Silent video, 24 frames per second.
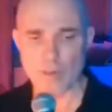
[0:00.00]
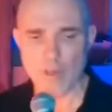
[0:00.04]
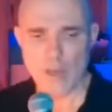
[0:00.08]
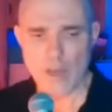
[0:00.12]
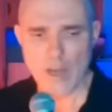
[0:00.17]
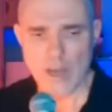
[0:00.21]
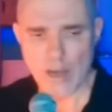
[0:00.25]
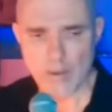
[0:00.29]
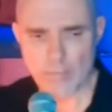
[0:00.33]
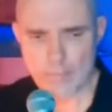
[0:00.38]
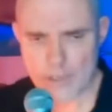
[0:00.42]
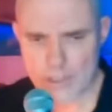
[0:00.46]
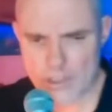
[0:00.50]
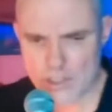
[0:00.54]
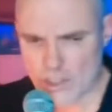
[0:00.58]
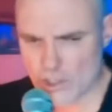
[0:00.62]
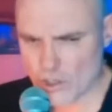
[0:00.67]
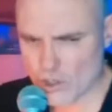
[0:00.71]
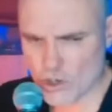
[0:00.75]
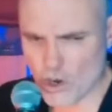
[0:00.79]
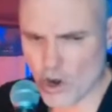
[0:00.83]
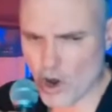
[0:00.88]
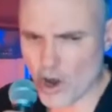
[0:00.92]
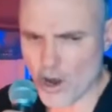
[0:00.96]
I'm going to
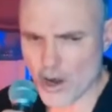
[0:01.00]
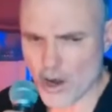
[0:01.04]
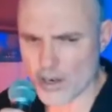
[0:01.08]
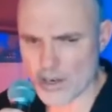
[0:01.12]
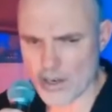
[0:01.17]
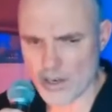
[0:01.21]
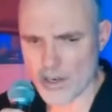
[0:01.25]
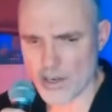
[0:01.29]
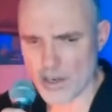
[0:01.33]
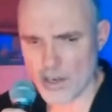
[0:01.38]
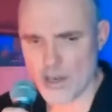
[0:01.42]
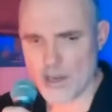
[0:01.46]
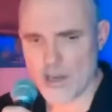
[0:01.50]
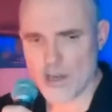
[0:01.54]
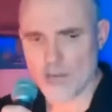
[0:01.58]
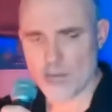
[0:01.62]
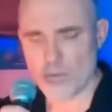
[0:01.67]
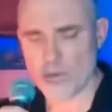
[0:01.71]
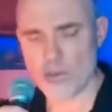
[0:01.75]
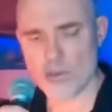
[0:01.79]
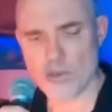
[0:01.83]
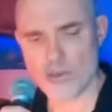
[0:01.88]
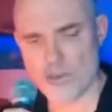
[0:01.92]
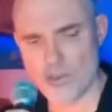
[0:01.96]
start
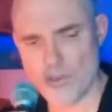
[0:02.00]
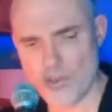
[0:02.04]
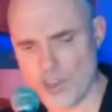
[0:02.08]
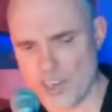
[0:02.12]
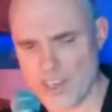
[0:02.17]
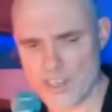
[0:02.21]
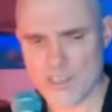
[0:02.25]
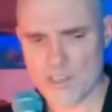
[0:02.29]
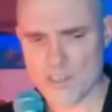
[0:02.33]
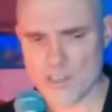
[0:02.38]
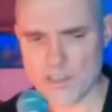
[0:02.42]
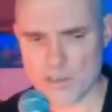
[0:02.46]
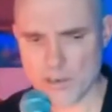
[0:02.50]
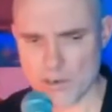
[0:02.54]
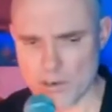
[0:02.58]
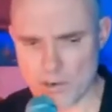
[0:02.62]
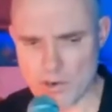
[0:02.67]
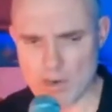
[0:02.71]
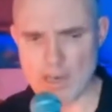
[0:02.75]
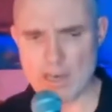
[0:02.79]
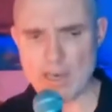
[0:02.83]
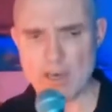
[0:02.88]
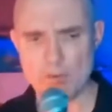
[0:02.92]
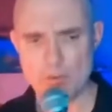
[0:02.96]
with this
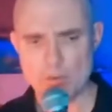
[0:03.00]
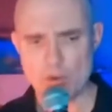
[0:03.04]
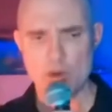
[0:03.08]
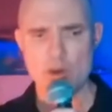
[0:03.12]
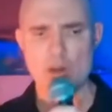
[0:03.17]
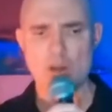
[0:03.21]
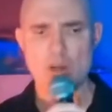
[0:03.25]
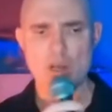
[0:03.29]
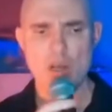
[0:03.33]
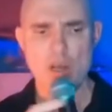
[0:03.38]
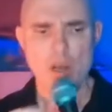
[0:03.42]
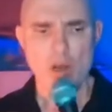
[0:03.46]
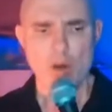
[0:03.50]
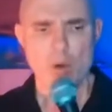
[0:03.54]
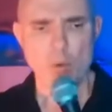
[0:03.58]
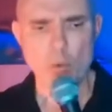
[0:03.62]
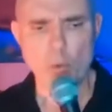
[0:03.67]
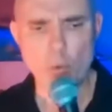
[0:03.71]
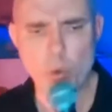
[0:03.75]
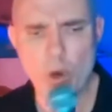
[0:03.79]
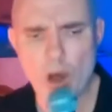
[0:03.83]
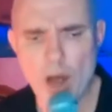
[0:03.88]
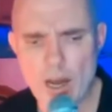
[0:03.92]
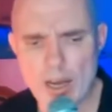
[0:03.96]
Greek word,
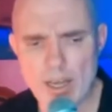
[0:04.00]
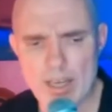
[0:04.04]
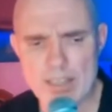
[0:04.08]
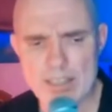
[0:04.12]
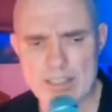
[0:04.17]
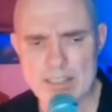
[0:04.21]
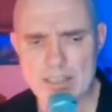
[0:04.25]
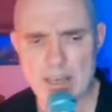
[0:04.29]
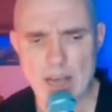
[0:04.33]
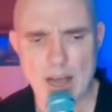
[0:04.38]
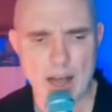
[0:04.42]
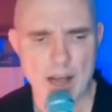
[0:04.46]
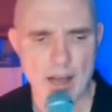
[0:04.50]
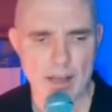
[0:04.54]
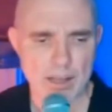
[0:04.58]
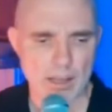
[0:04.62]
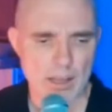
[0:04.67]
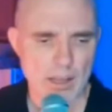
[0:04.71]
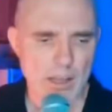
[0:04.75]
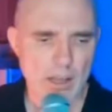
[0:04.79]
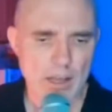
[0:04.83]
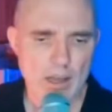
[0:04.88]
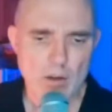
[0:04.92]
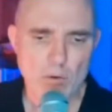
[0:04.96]
wanasa.
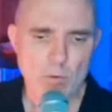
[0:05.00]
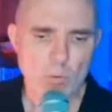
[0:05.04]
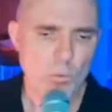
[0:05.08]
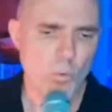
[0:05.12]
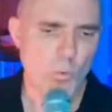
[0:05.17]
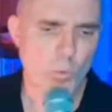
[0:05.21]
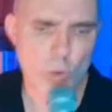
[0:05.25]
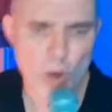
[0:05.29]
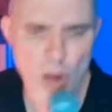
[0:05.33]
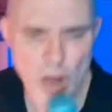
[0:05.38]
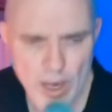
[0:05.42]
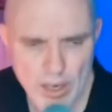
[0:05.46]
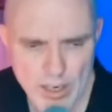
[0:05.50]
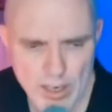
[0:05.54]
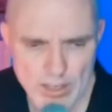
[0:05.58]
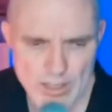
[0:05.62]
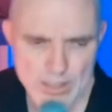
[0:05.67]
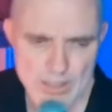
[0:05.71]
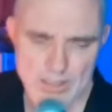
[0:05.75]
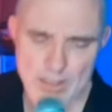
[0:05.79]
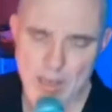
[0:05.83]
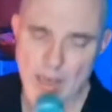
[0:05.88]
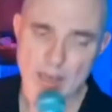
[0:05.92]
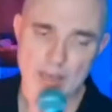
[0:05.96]

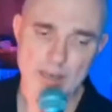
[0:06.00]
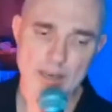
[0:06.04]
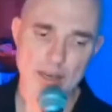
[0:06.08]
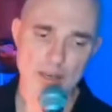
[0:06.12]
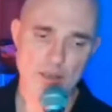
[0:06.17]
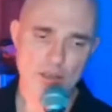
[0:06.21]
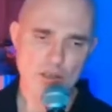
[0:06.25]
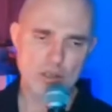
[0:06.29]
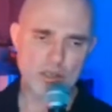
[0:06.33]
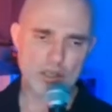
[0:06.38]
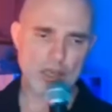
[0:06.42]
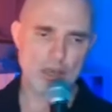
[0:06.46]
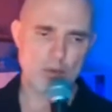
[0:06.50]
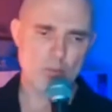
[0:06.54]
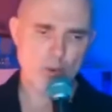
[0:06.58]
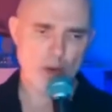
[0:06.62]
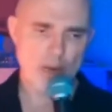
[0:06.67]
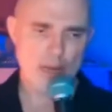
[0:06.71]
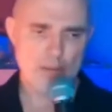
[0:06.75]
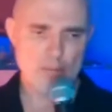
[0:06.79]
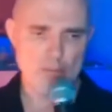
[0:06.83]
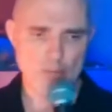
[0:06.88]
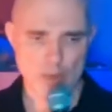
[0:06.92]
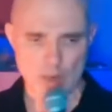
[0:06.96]
Wanasa. Now you say, wait
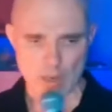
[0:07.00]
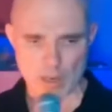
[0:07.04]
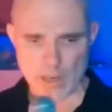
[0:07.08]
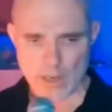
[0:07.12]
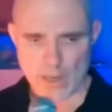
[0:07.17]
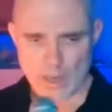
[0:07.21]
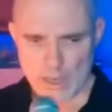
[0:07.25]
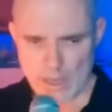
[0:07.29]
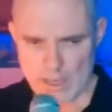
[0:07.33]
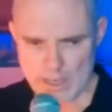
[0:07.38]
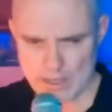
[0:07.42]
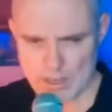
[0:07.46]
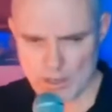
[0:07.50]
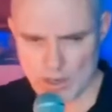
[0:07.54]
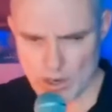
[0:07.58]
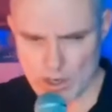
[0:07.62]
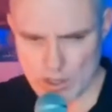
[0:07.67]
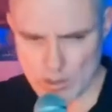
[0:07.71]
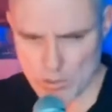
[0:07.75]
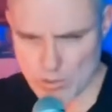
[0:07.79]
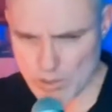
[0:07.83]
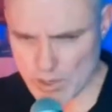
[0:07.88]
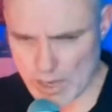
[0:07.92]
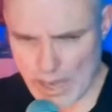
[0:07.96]
a minute. That starts
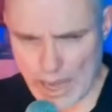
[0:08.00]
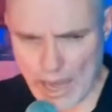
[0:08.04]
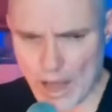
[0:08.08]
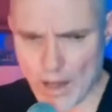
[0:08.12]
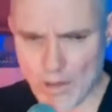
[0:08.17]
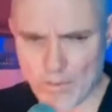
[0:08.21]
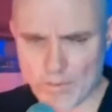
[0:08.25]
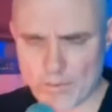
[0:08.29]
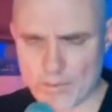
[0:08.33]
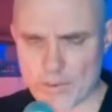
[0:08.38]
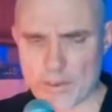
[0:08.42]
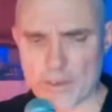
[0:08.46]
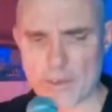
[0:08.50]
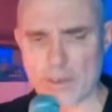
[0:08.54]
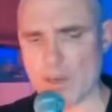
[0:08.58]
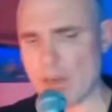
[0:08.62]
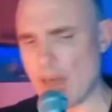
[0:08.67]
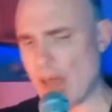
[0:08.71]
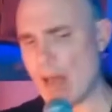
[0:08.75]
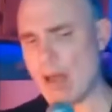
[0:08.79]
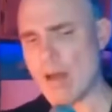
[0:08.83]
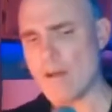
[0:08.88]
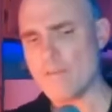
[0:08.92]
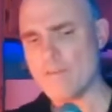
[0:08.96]
with an alpha, and an
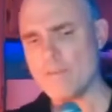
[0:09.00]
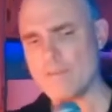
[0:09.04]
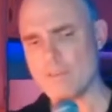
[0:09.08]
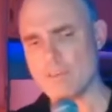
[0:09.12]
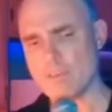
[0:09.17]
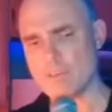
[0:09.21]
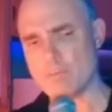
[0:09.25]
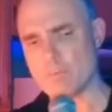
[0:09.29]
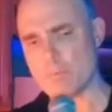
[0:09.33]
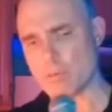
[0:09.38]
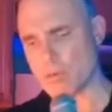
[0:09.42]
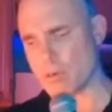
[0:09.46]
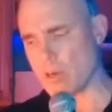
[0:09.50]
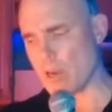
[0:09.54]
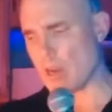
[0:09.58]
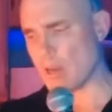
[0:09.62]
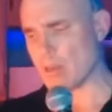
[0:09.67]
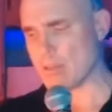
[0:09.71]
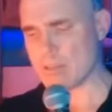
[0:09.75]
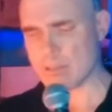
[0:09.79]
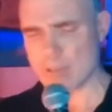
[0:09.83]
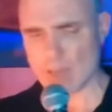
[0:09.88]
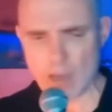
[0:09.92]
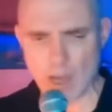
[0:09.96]
alpha is
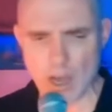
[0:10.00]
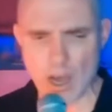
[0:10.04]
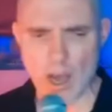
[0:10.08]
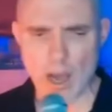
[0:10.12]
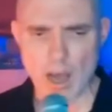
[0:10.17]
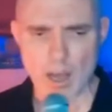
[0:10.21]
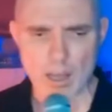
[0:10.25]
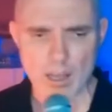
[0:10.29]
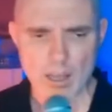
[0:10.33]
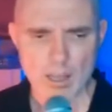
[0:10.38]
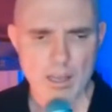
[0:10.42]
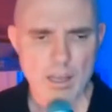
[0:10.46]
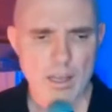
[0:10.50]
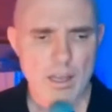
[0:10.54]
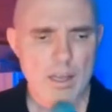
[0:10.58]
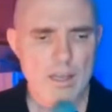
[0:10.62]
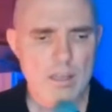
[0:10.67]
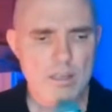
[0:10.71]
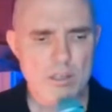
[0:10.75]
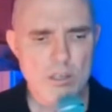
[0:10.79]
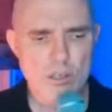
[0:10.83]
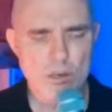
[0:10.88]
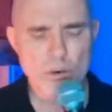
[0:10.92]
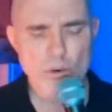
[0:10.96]
pronounced ah.
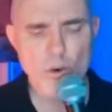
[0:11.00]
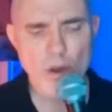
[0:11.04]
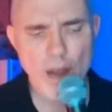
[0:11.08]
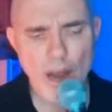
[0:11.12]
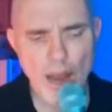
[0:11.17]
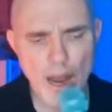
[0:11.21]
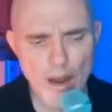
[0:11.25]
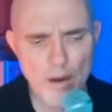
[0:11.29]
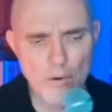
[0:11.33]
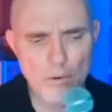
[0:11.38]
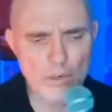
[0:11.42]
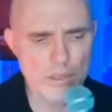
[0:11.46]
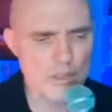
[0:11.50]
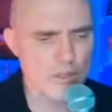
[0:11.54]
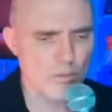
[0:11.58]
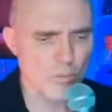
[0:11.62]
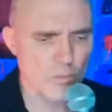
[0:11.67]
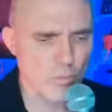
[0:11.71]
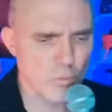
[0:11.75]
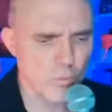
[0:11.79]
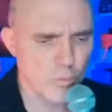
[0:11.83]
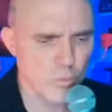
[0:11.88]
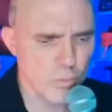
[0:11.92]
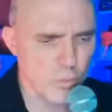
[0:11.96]
So how is
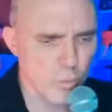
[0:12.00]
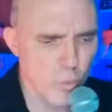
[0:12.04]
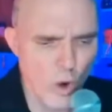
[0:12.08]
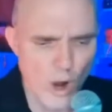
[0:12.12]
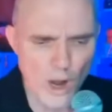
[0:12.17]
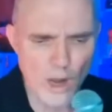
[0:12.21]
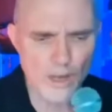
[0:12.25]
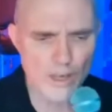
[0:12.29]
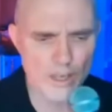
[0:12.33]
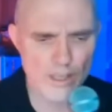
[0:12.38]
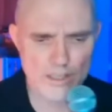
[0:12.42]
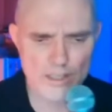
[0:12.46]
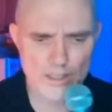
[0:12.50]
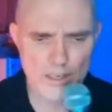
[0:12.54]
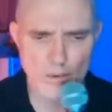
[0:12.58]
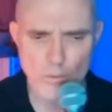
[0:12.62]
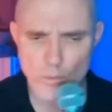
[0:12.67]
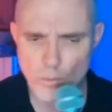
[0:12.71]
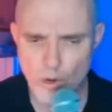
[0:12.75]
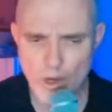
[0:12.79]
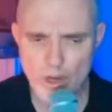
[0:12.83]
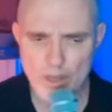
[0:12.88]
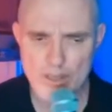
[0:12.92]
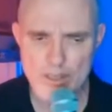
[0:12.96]
wanasa?
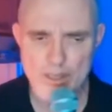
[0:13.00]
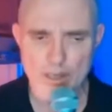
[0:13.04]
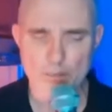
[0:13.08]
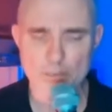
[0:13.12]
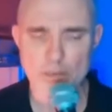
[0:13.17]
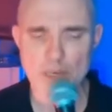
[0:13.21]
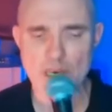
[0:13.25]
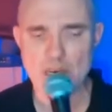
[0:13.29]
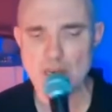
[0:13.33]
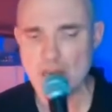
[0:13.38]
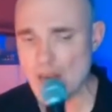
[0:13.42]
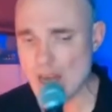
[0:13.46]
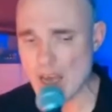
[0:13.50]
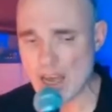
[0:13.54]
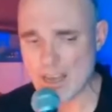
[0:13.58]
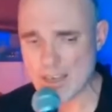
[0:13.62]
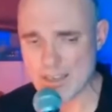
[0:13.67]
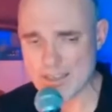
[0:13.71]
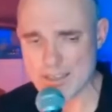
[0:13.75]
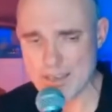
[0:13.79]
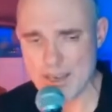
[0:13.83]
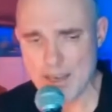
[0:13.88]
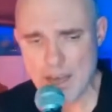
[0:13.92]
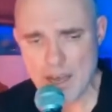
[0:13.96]
Wanasa?
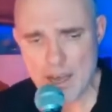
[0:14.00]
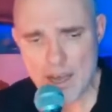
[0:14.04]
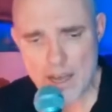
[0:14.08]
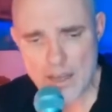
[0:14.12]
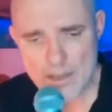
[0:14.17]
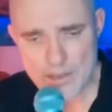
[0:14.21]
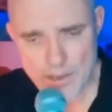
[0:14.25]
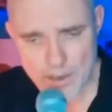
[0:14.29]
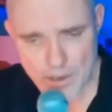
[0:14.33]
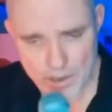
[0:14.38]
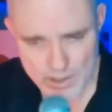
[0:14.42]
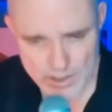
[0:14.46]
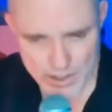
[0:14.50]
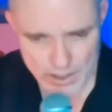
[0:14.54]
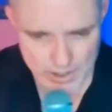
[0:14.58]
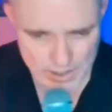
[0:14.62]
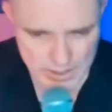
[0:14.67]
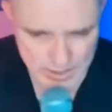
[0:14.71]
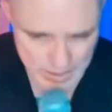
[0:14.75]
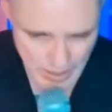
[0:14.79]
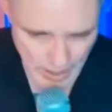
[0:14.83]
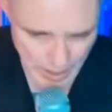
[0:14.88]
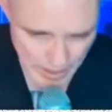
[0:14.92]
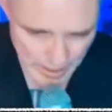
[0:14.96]
Because there is a
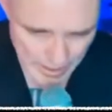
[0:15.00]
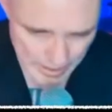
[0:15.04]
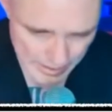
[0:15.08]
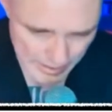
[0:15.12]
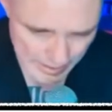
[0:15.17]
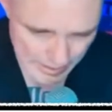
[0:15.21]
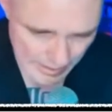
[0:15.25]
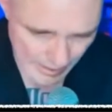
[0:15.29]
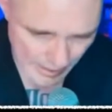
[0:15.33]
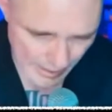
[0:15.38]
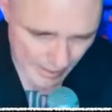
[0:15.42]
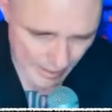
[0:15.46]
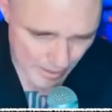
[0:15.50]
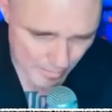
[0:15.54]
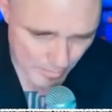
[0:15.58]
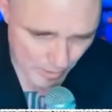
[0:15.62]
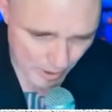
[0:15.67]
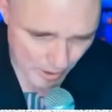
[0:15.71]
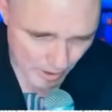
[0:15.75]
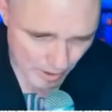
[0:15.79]
digamma.